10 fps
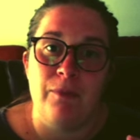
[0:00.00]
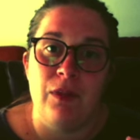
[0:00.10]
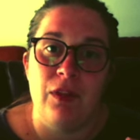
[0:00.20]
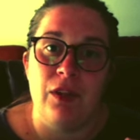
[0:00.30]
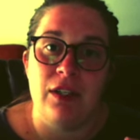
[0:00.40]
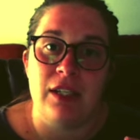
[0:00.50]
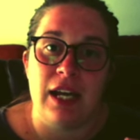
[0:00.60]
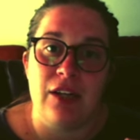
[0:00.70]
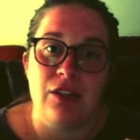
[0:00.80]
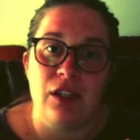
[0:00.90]
There's
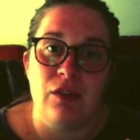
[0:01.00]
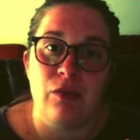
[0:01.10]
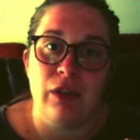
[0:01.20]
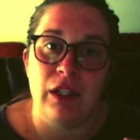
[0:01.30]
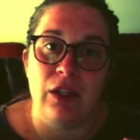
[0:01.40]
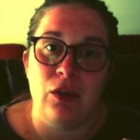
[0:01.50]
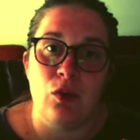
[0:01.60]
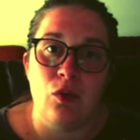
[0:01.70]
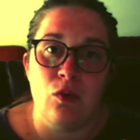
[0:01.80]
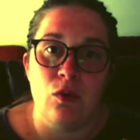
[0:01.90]
actually a really
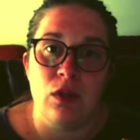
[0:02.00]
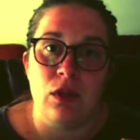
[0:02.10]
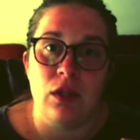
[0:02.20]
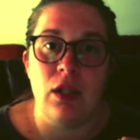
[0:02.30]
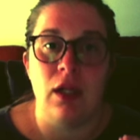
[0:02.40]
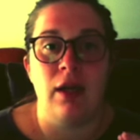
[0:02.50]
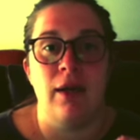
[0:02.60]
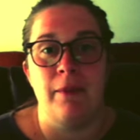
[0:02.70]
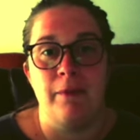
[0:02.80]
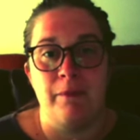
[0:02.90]
cool
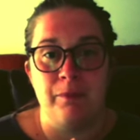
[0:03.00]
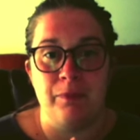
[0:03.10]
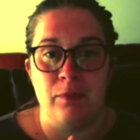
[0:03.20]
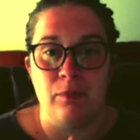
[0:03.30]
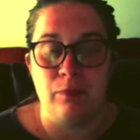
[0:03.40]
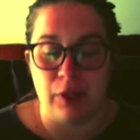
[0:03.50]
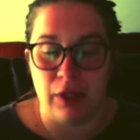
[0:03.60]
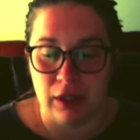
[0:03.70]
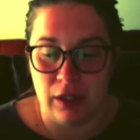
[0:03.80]
book.